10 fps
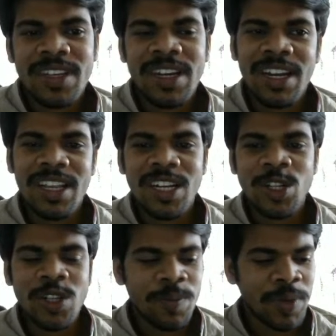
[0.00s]
It is
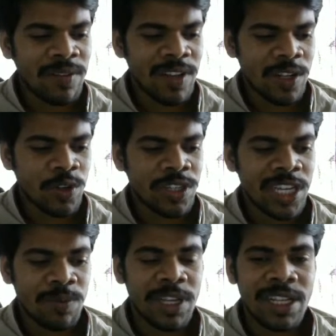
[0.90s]
also a previous question.
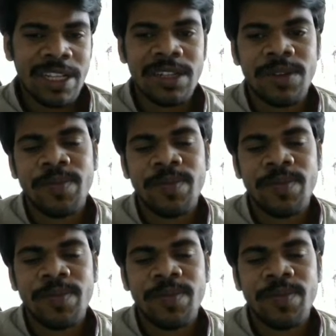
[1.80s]
That means